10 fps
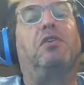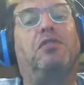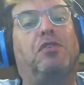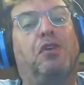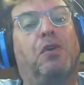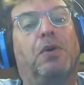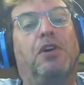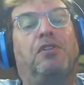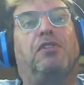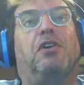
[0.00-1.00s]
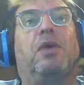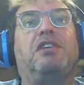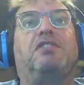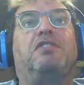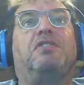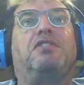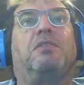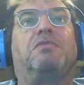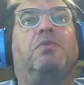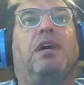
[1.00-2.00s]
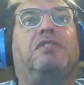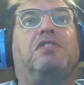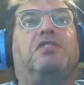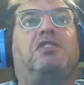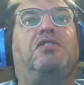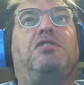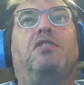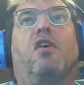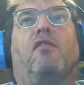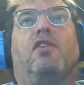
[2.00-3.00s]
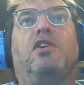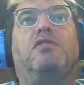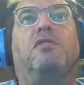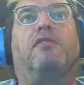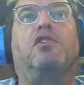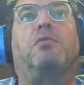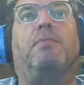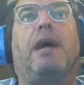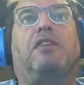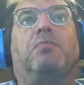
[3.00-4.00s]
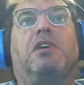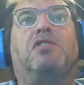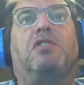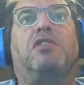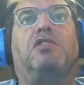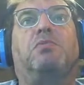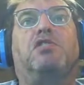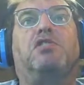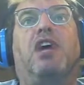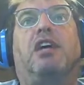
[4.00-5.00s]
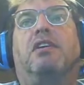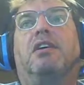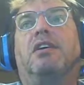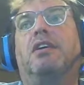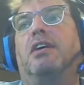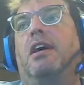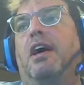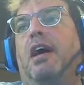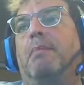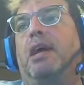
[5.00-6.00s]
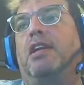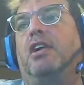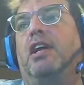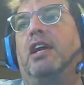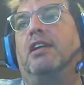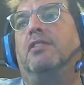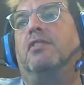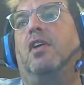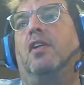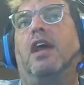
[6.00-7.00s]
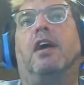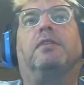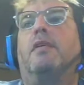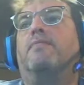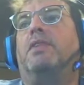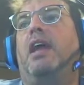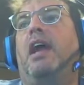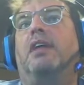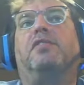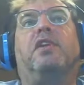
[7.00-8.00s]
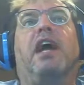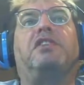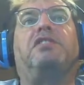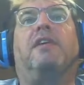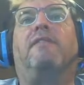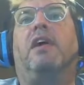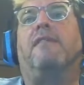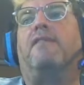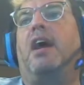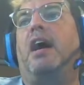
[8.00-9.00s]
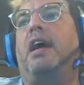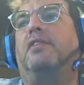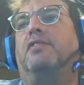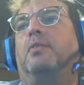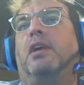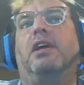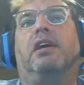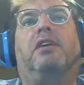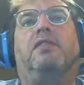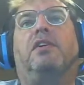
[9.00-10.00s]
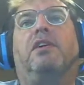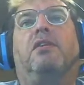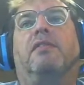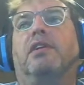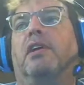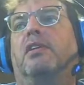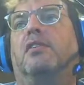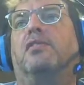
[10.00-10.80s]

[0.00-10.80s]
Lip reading: do is it's going to go in there and it's going to erase your system. So what I suggest you do, hopefully you're using VirtualBox, make sure this one's checked. And you're going to hit install now. And it's going to ask you to verify, so we're going to hit continue. Everything looks